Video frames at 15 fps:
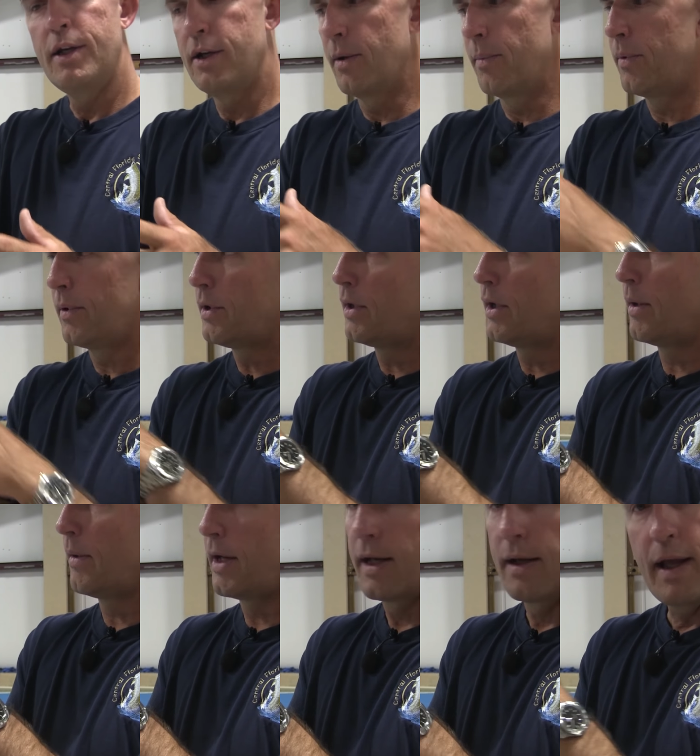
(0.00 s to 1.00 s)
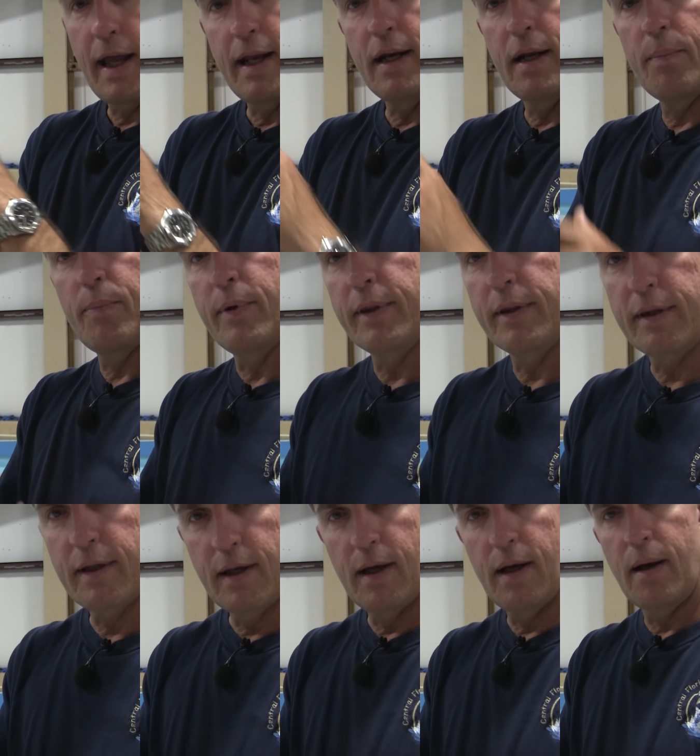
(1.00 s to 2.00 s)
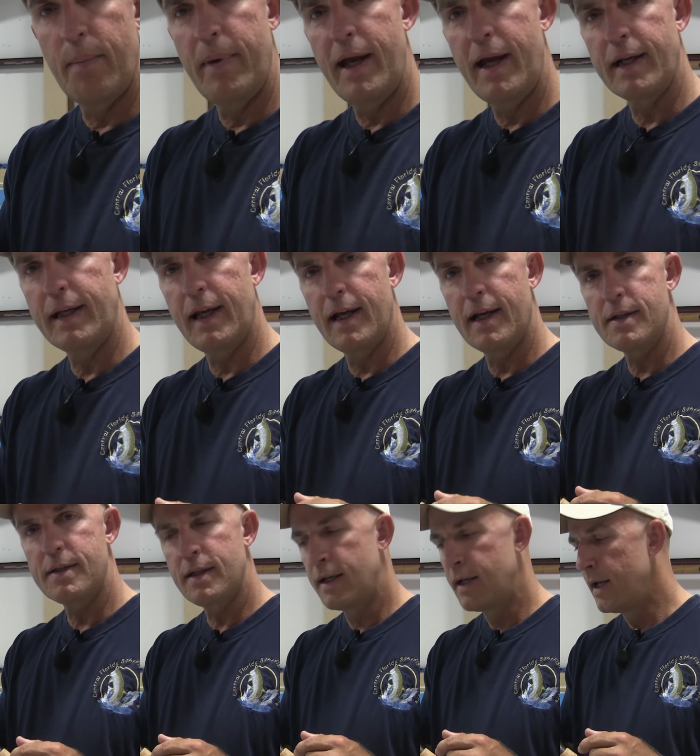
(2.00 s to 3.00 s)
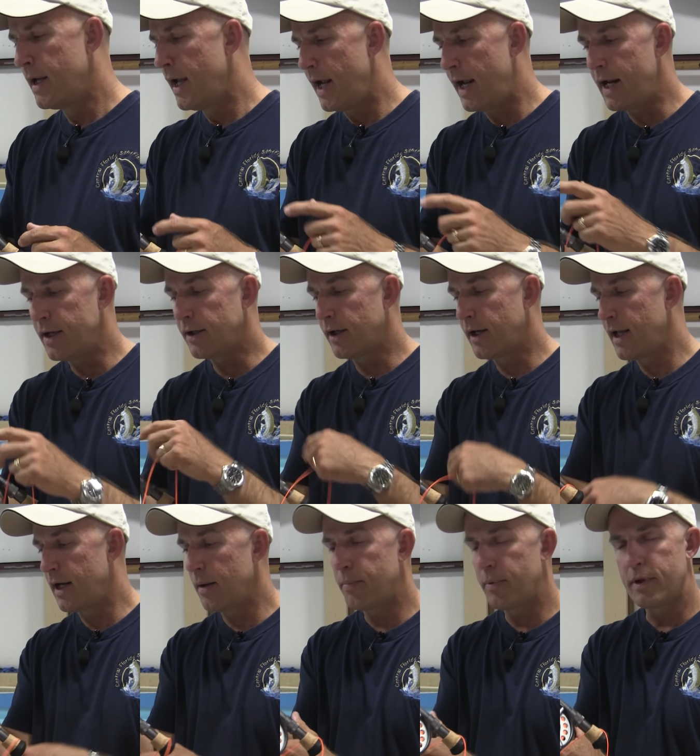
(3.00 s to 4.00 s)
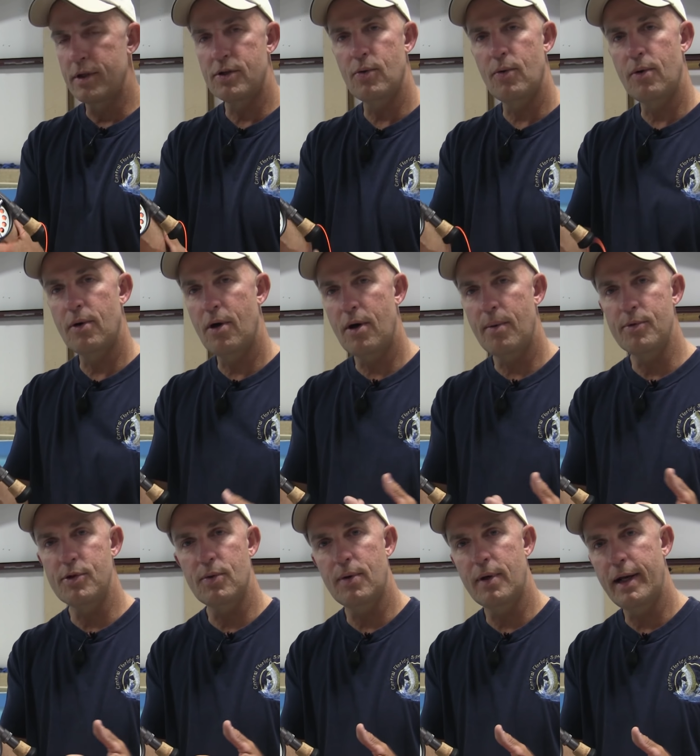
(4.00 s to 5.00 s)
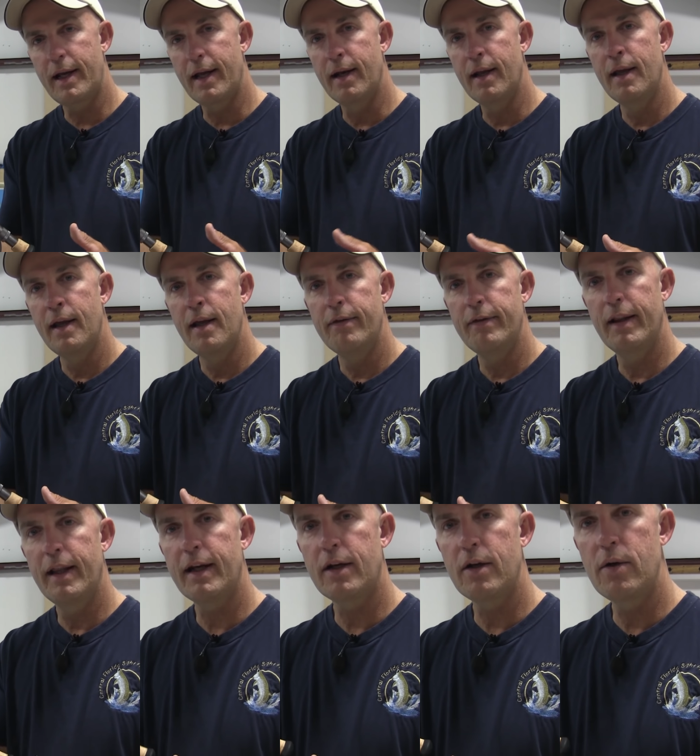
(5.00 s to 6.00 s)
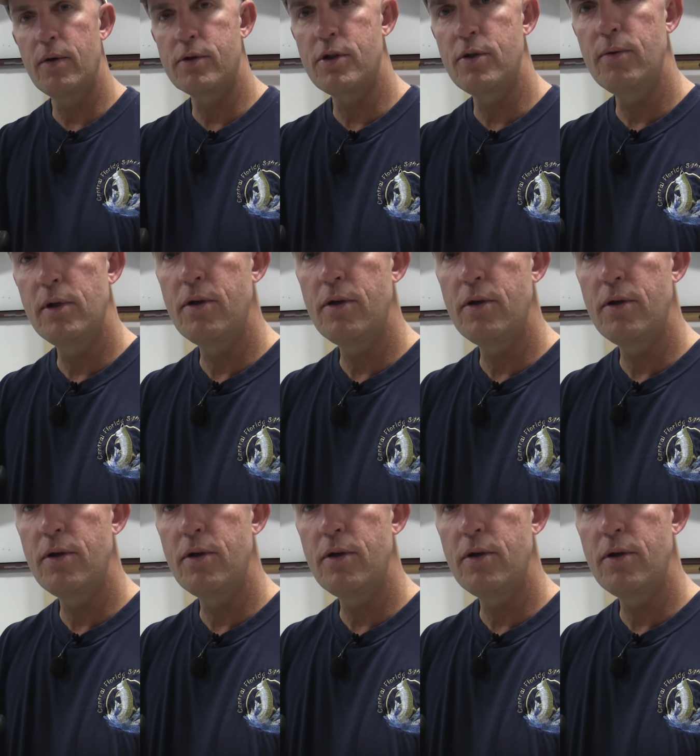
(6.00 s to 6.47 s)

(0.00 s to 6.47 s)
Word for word: you're going to end up with a bad cast, and you're going to end up with a sore arm, sore hand. If you let it go too